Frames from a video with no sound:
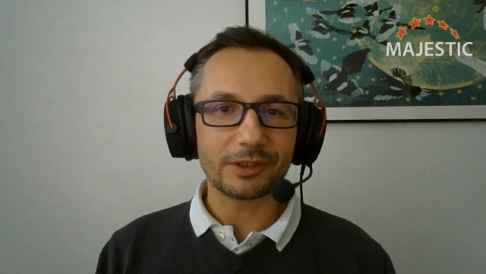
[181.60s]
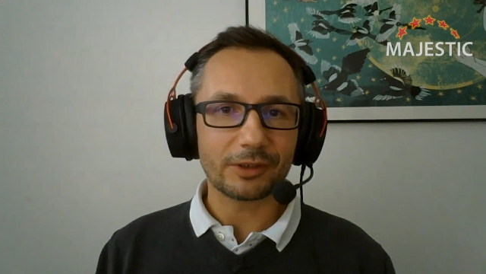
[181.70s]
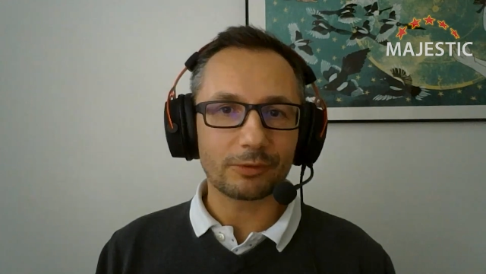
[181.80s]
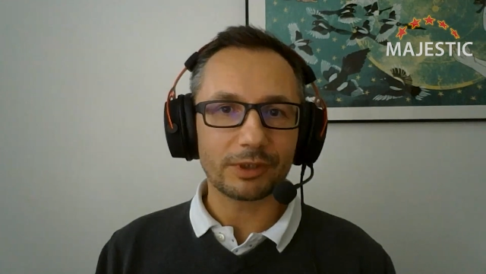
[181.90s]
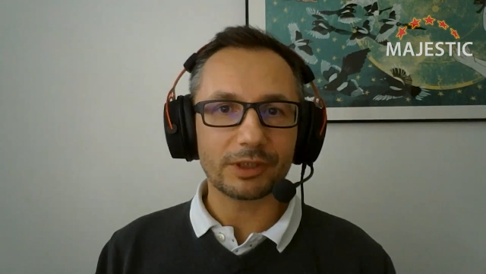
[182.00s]

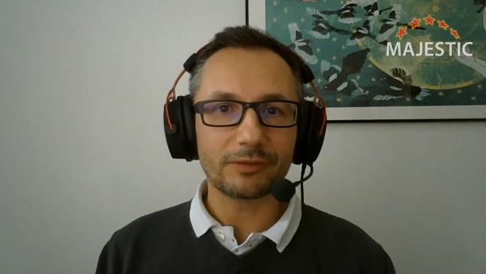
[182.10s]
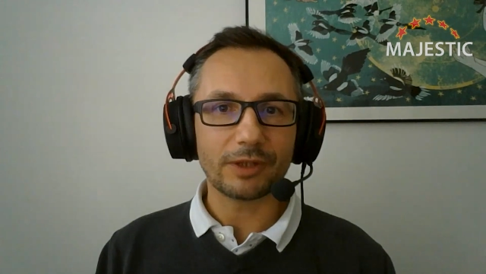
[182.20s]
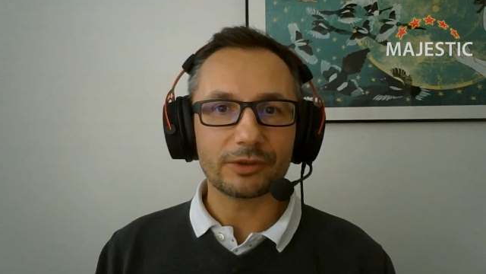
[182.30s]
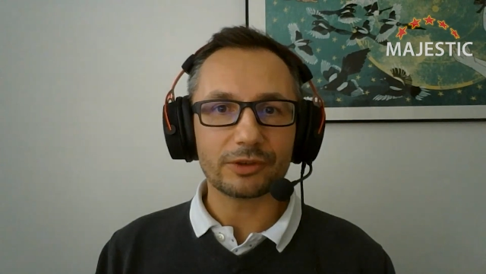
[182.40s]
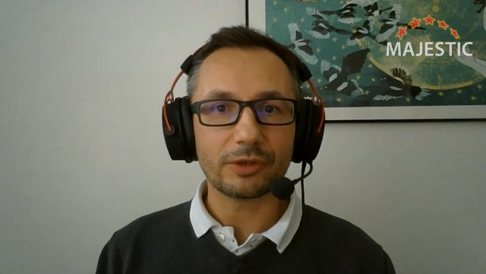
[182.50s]
take great
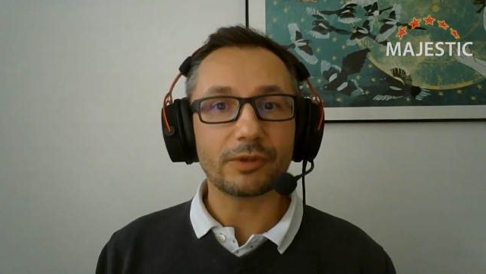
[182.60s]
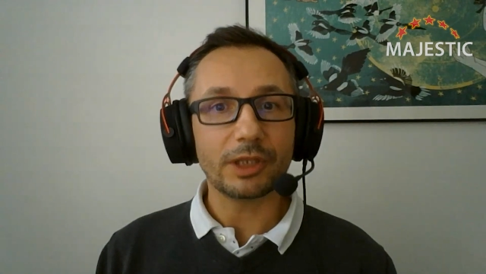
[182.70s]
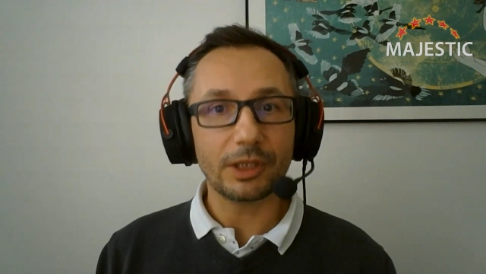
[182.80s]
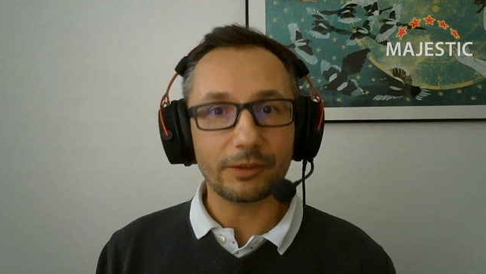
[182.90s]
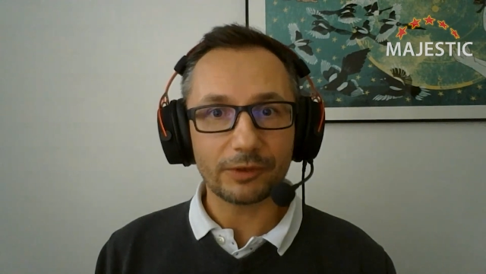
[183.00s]
advantage of
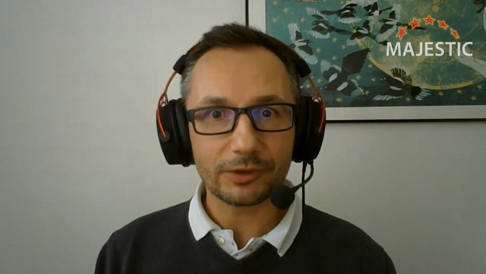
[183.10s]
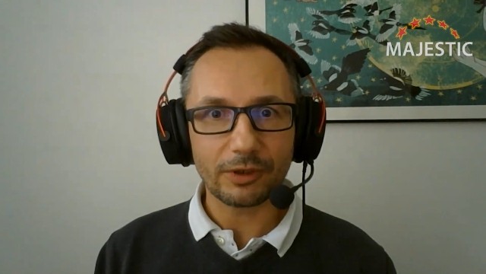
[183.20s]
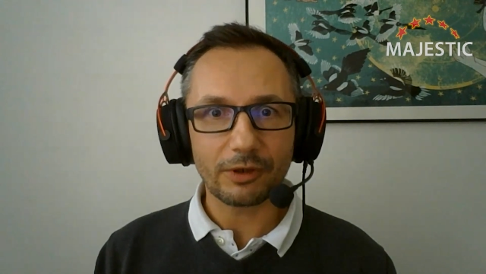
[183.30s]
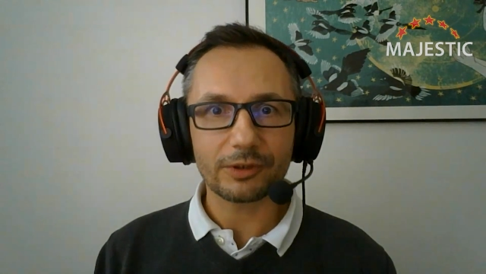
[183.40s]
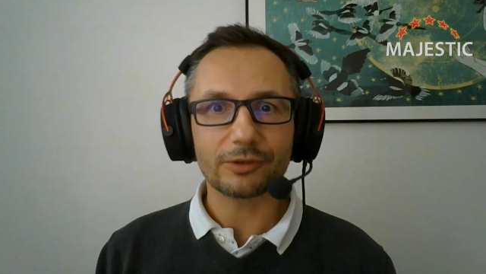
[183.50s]
if they
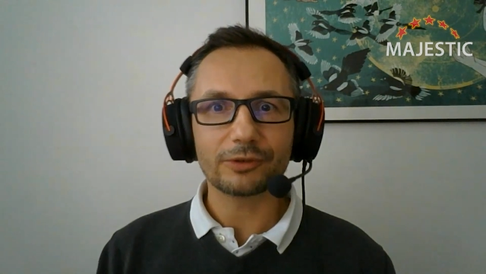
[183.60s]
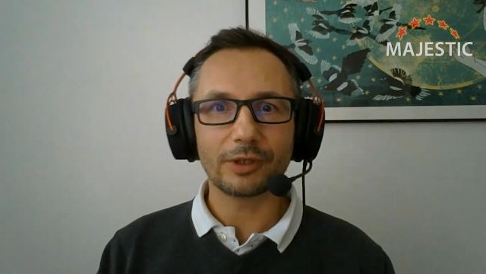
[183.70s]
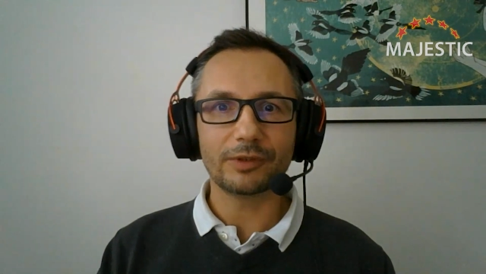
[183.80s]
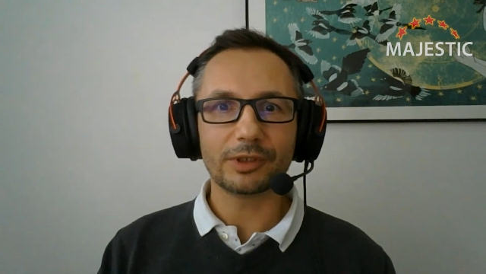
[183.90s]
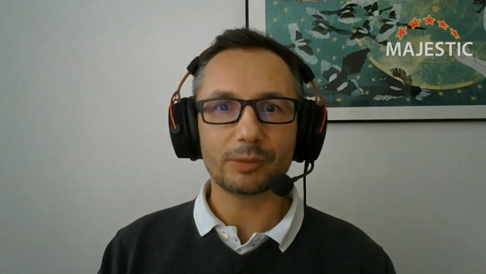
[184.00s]
start
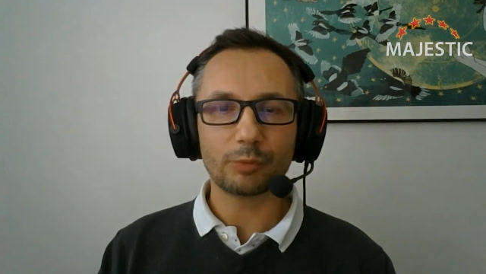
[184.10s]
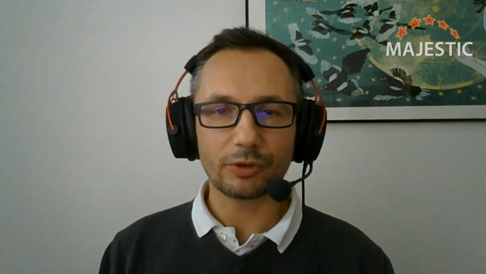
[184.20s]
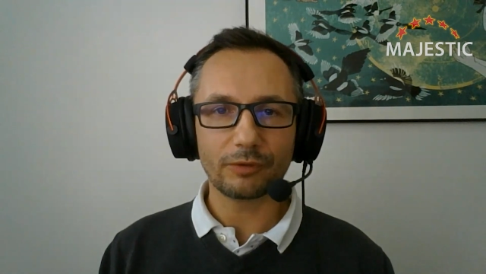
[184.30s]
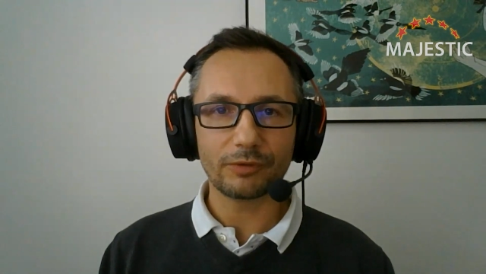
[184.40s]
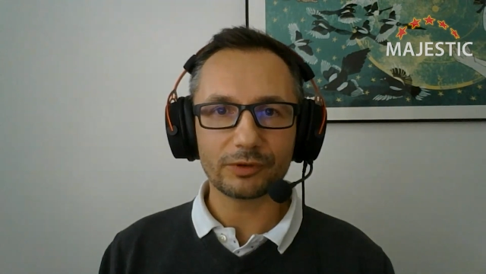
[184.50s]
saving and
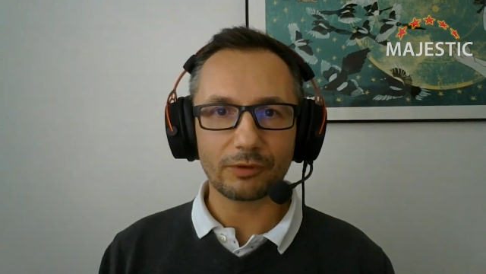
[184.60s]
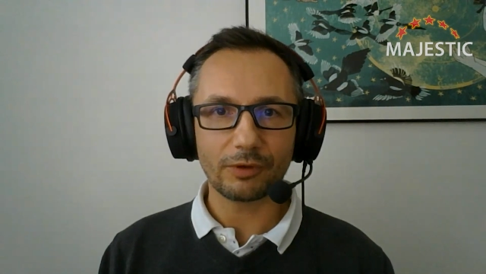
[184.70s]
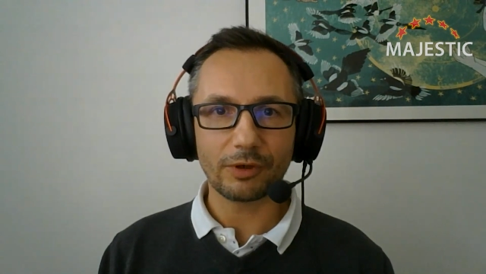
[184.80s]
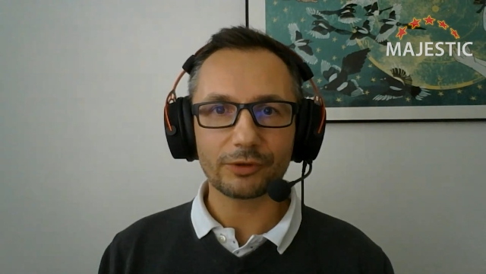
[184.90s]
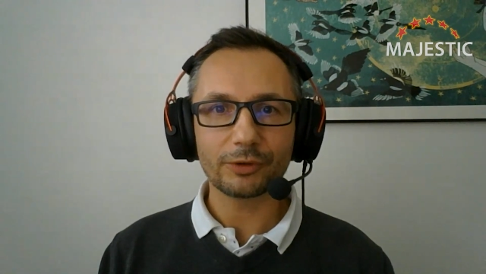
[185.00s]
preserving
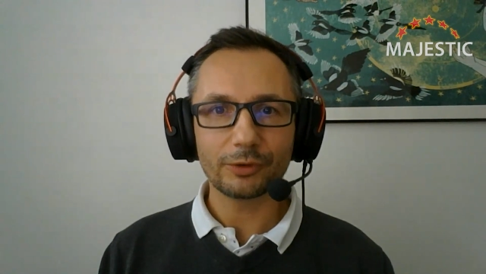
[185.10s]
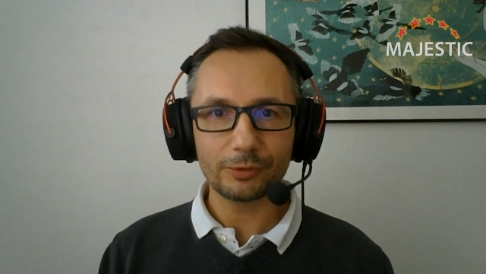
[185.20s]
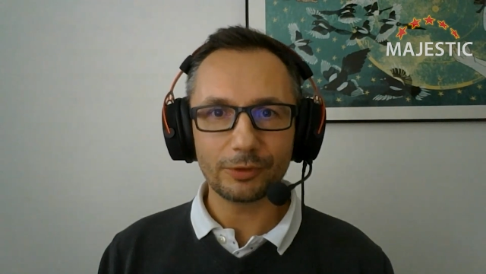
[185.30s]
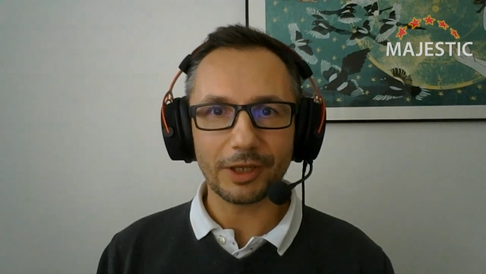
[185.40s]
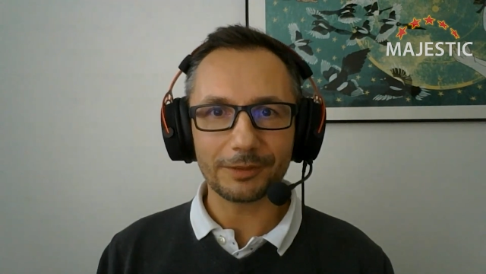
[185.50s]
server logs
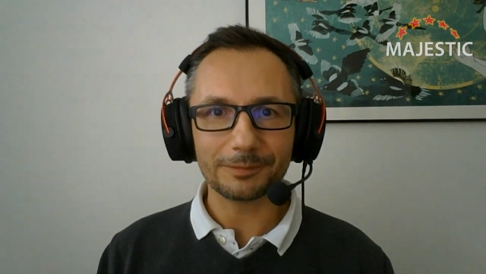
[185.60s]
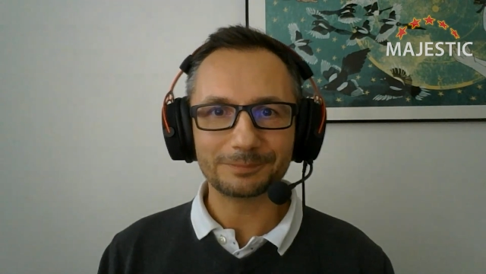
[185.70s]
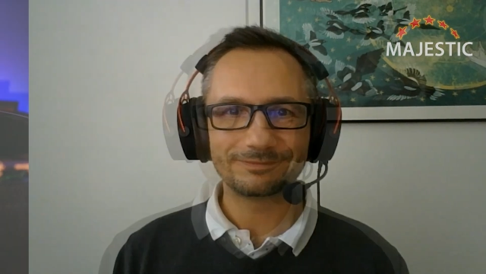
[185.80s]
today.